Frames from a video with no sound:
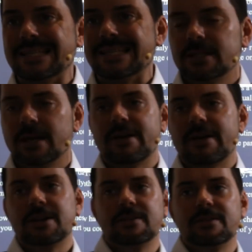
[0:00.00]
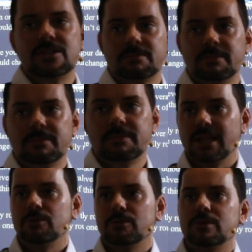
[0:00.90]
I've added these to my daily
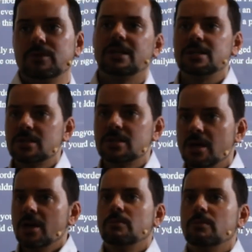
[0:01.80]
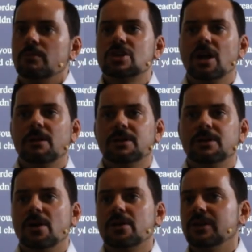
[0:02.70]
routines, which help me not
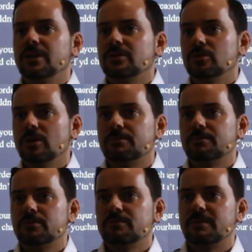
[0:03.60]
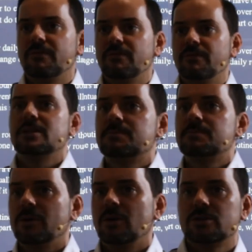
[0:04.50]
only to improve my fitness, but
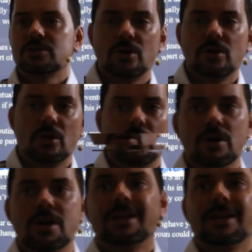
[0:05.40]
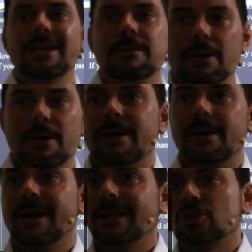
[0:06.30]
also keep my
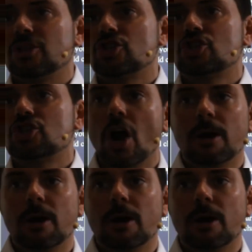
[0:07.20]
mind sharp.